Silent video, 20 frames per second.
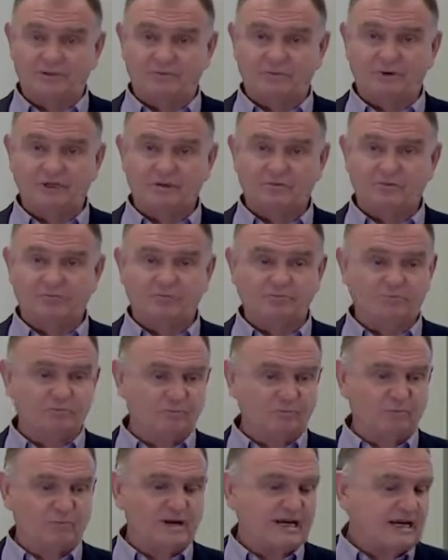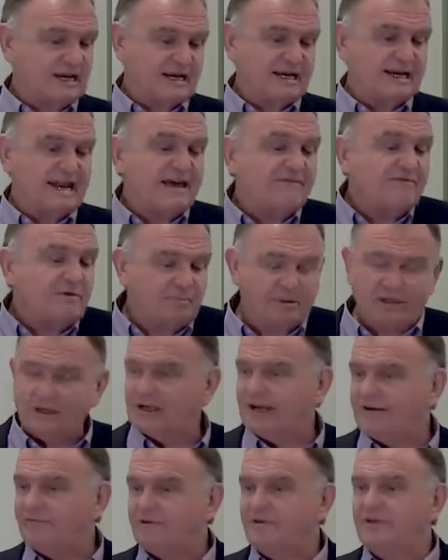which we can never build
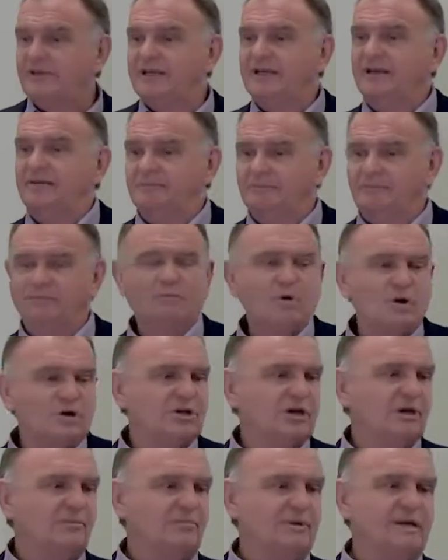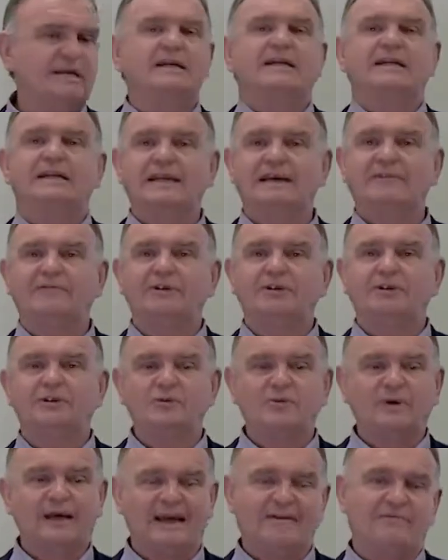everything. One company can never
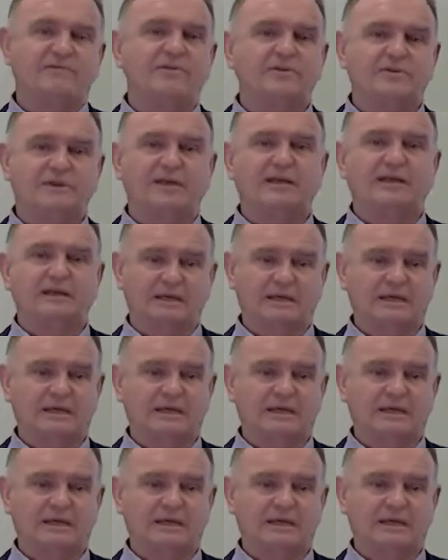do everything.